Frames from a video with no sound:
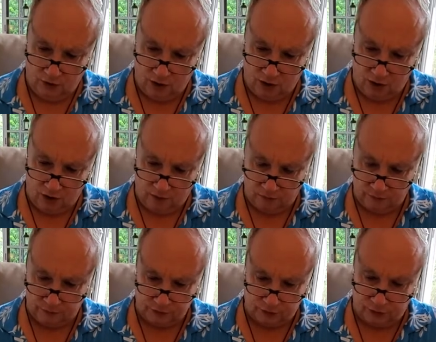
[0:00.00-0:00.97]
Um,
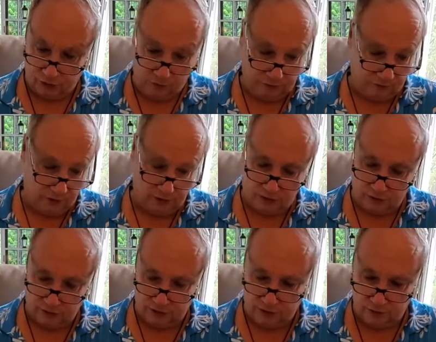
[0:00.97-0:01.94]
so it could be a fellow
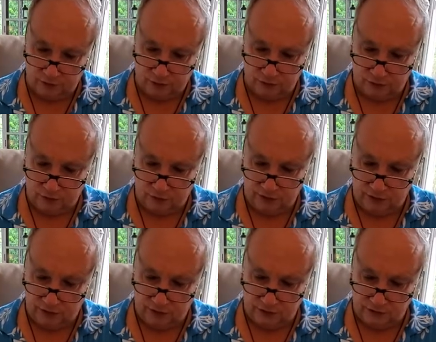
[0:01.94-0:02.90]
Leo, could be
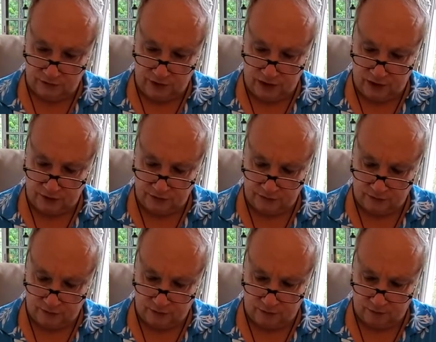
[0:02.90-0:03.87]
a Sag.
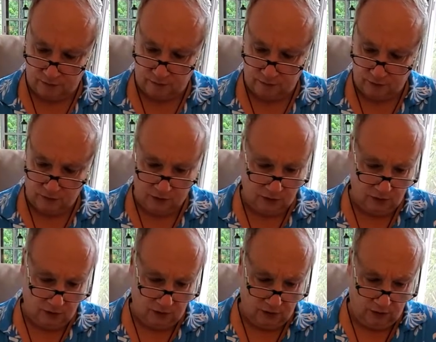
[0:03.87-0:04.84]
Um,
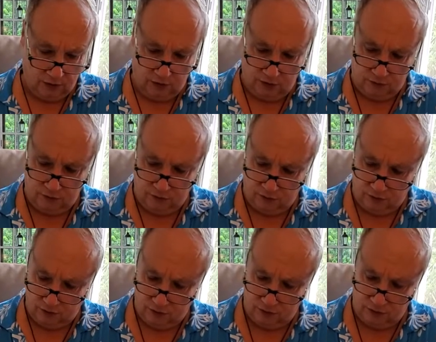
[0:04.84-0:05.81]

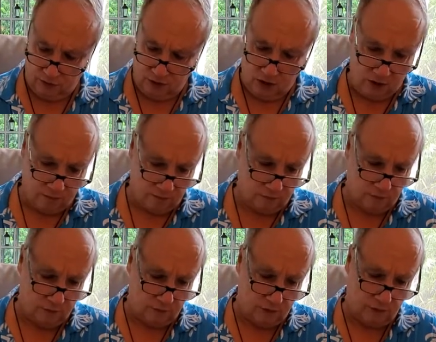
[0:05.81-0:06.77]
they're, uh,
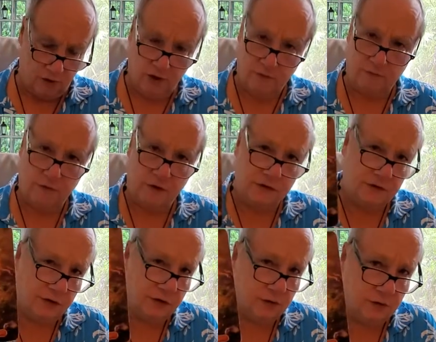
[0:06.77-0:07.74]
they're not
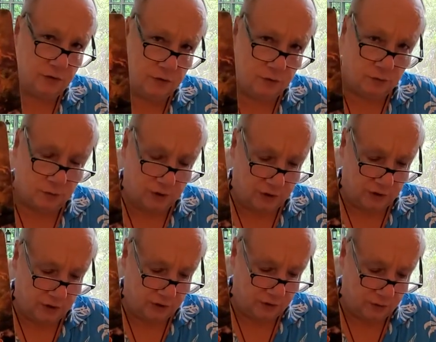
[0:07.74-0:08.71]
facing into the reading,
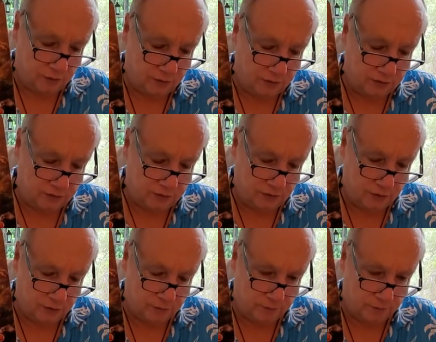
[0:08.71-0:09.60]
I noticed, though.